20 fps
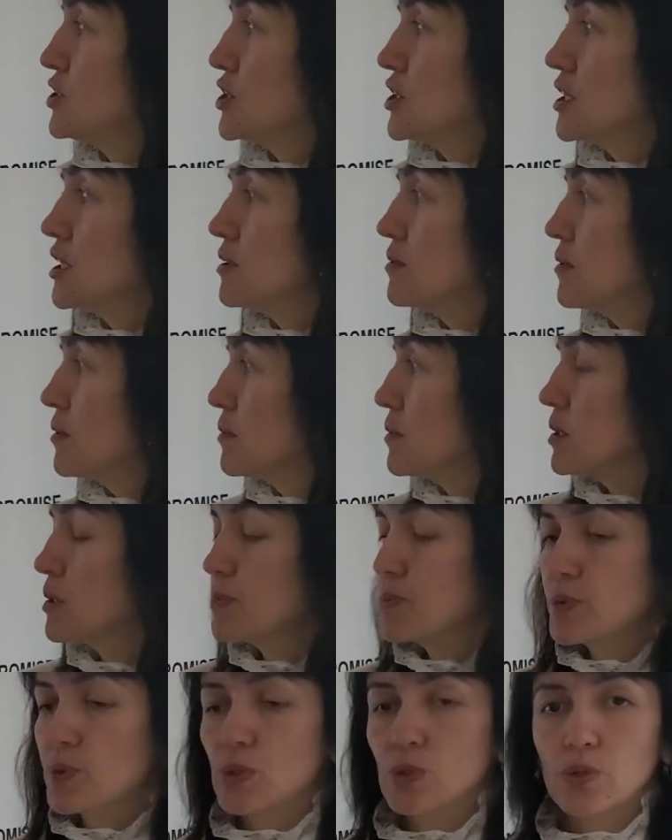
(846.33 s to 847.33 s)
if we will
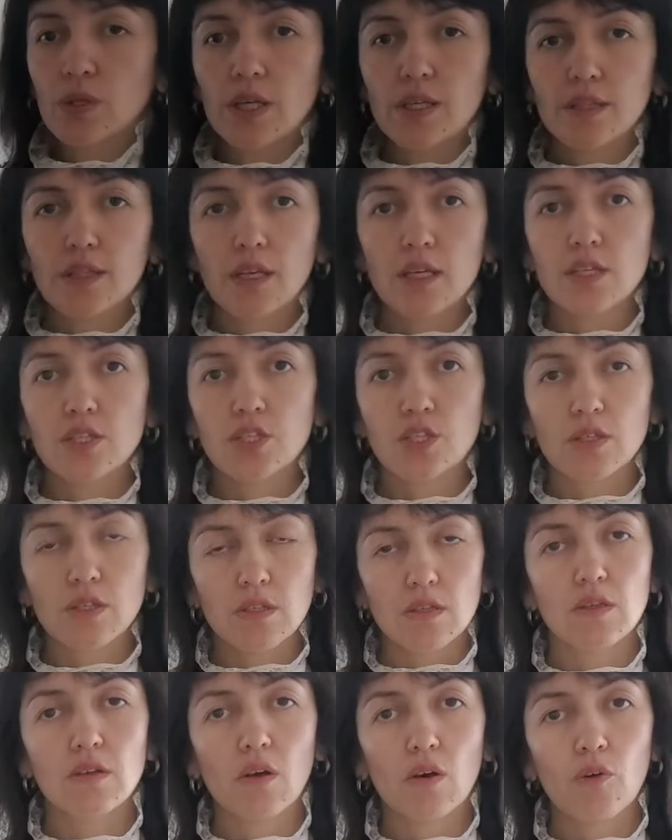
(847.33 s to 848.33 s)
put
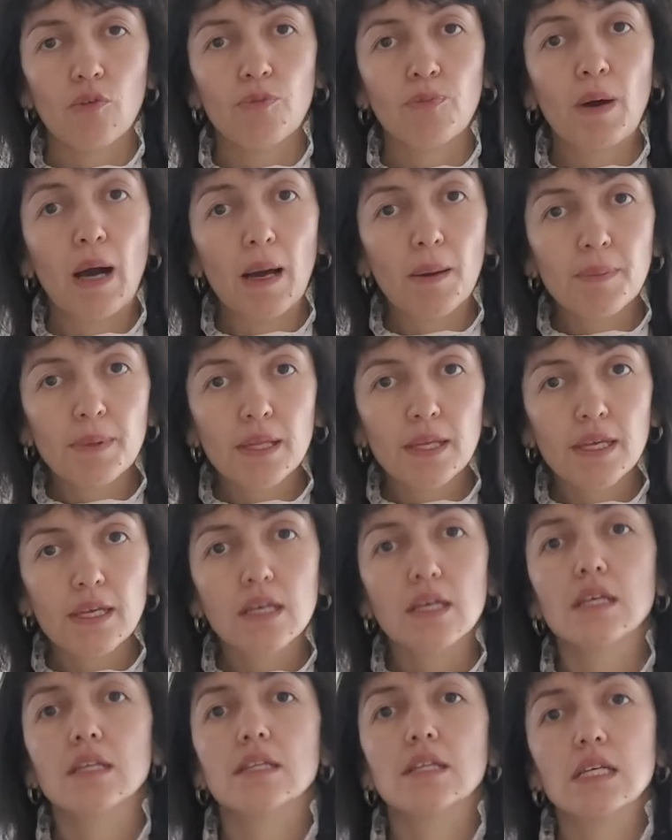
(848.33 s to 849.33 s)
attention of
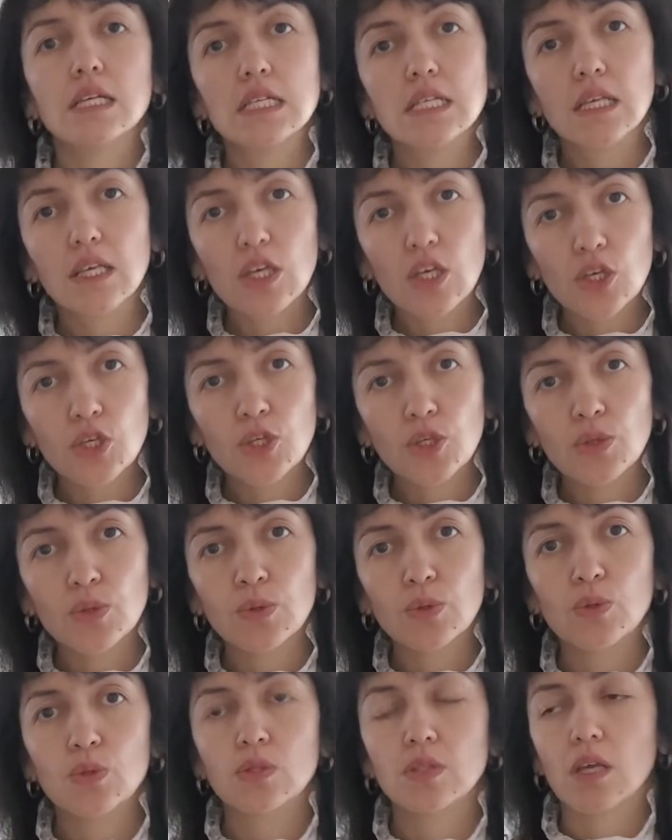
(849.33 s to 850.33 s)
public these
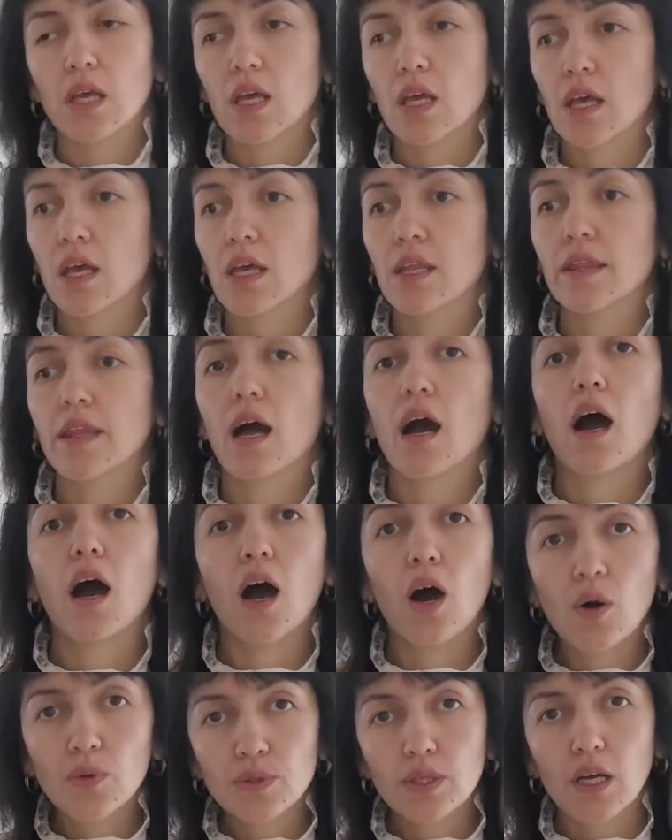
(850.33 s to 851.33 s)
issues and
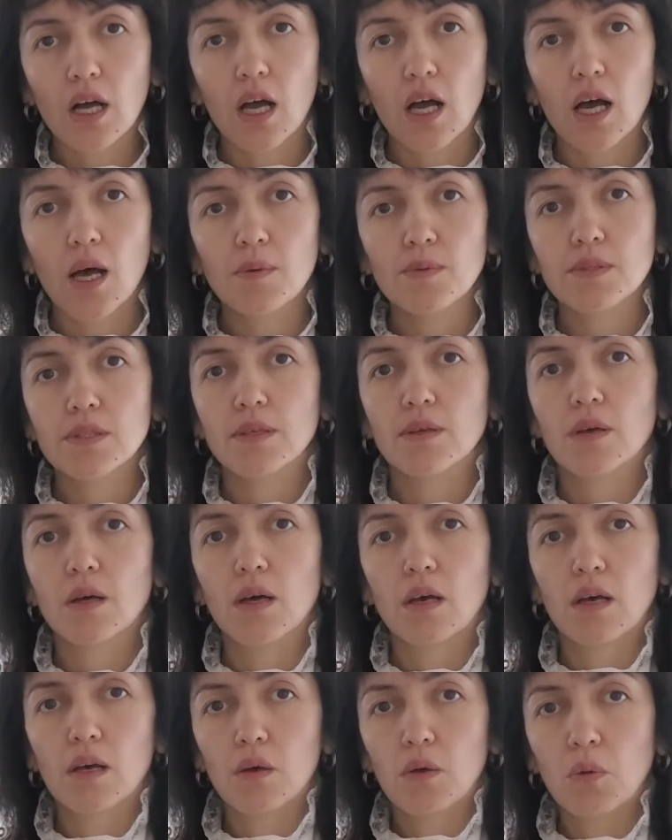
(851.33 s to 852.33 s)
outcomes
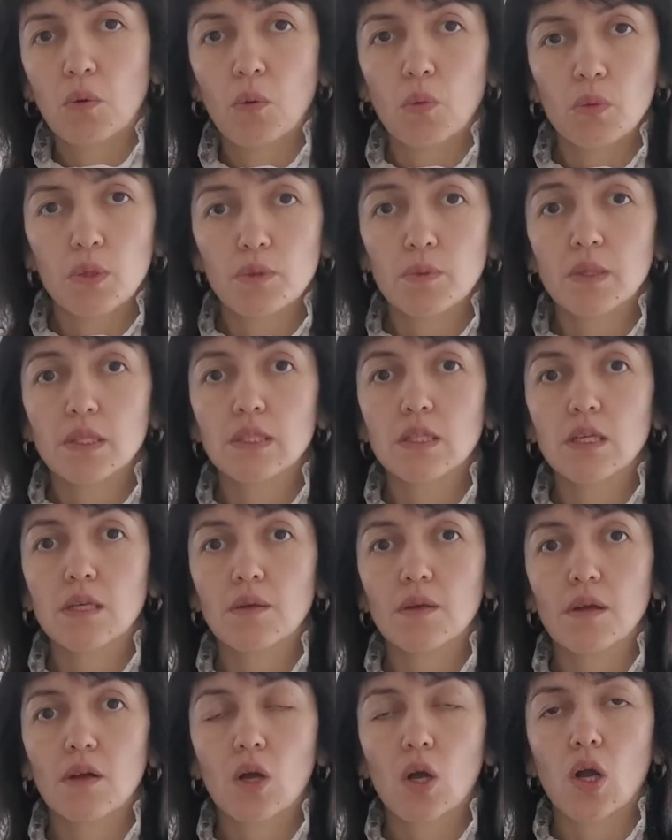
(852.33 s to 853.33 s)
which will
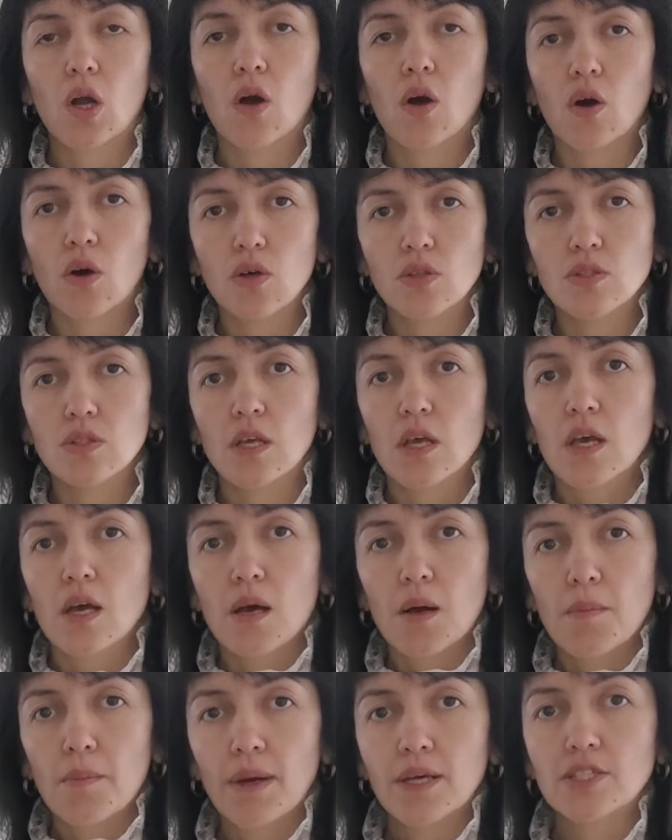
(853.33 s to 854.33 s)
cause
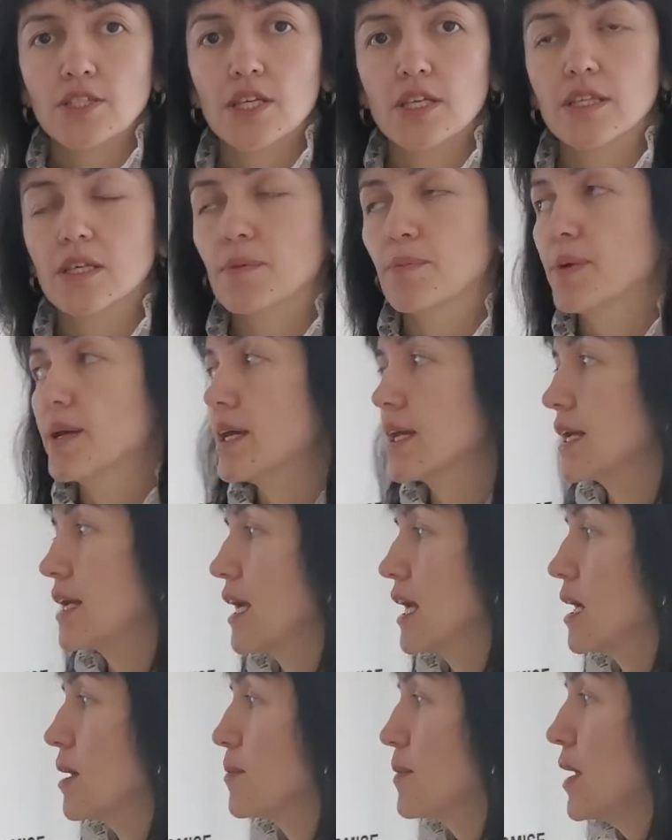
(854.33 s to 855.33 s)
by gender pay
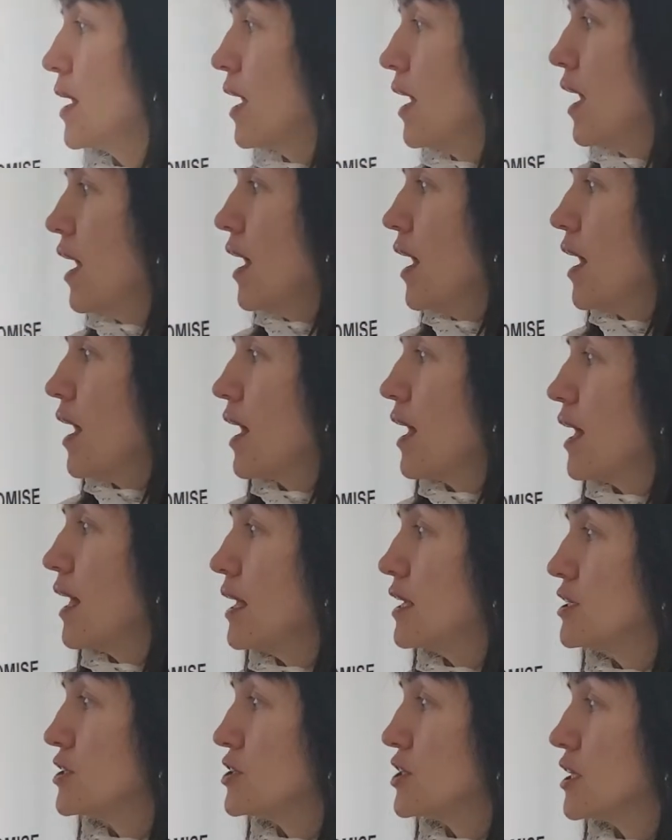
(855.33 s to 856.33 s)
gap,
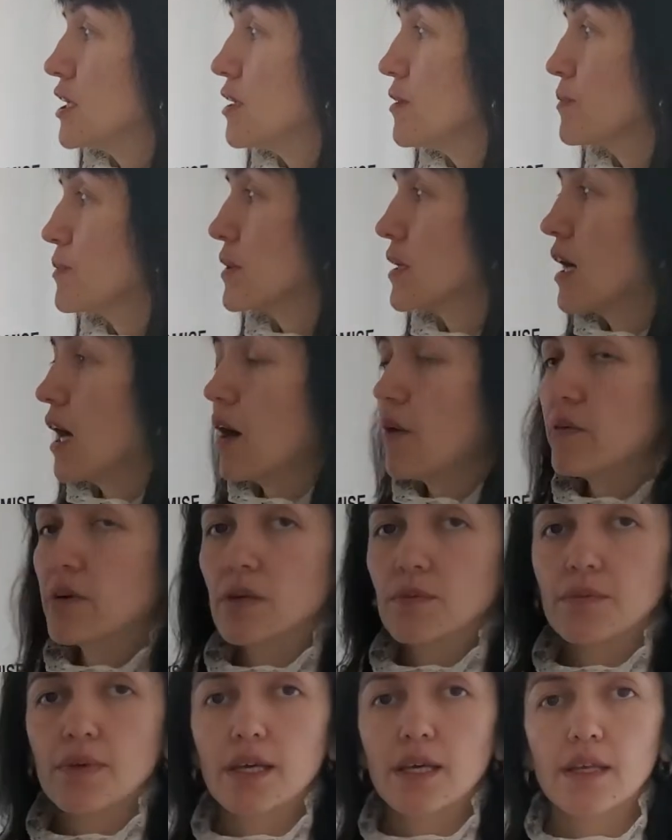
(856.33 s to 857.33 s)
and if
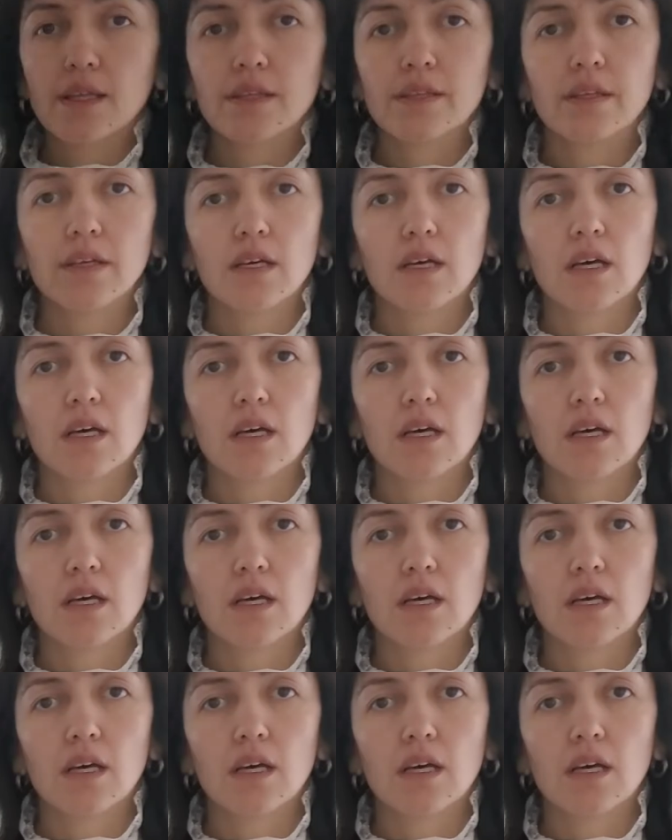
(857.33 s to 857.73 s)
government